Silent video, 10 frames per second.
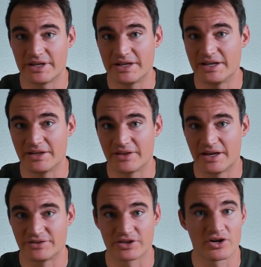eating that
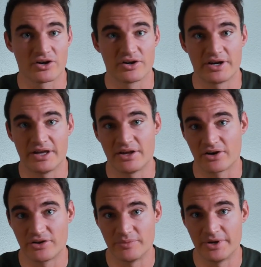has occurred in
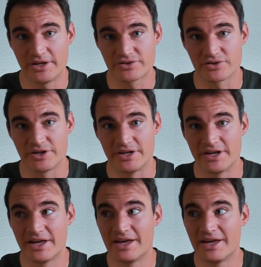our human history